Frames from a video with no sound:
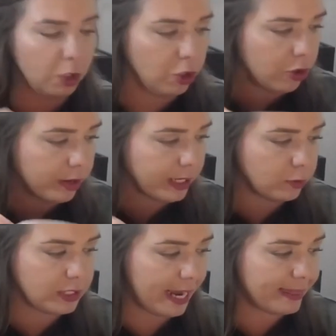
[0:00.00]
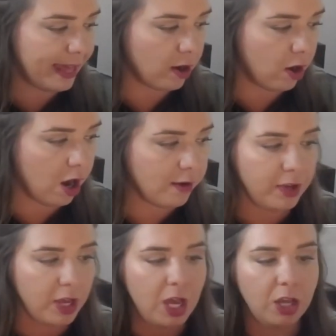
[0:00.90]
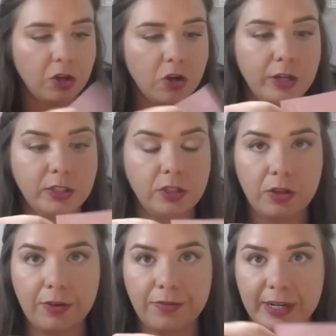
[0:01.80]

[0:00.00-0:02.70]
You're going to take that off. You're going to do the